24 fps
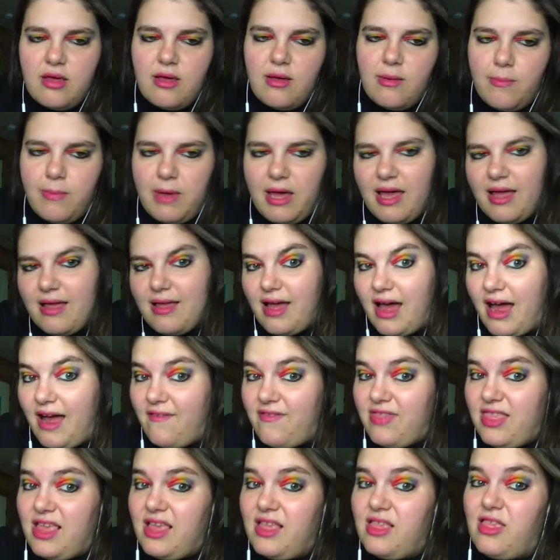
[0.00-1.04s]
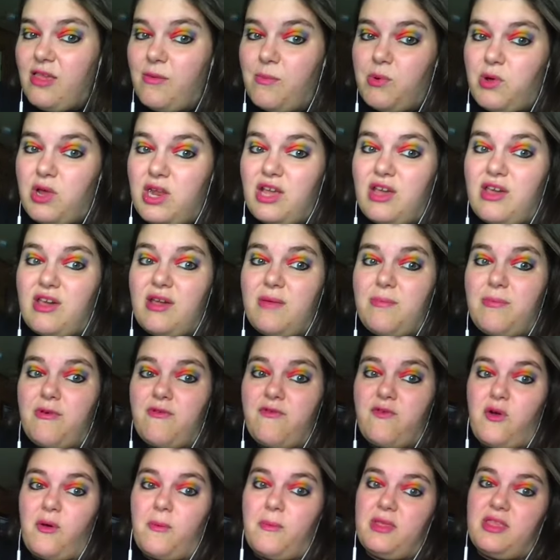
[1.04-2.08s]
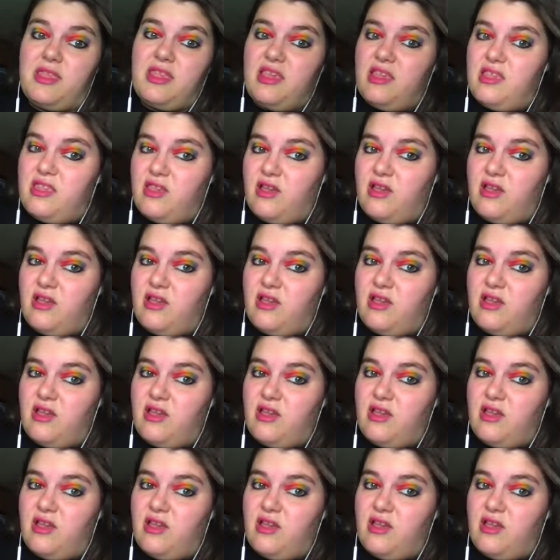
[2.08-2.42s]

But I've seen some pretty good performances